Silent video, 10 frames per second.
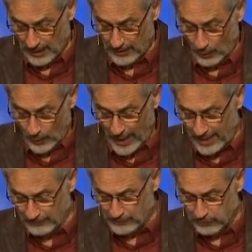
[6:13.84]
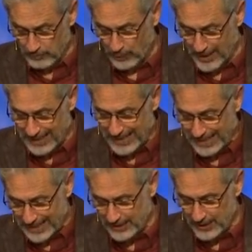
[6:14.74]
and the waves were
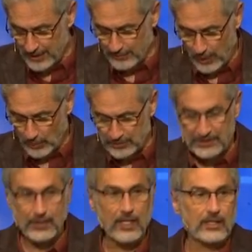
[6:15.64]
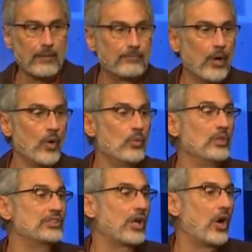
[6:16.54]
breaking into the boat so that the boat
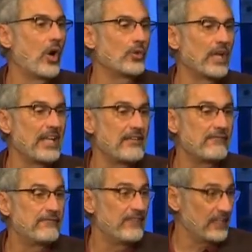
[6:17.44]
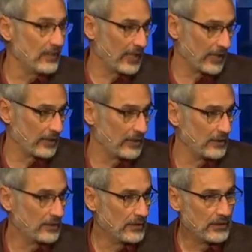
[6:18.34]
was already filling.
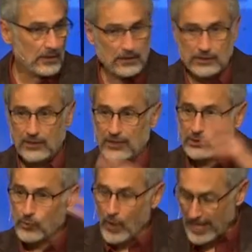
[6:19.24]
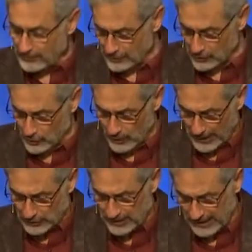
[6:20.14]
So these waves are
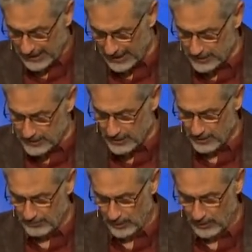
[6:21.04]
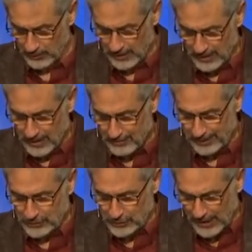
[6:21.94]
crashing into the boat. But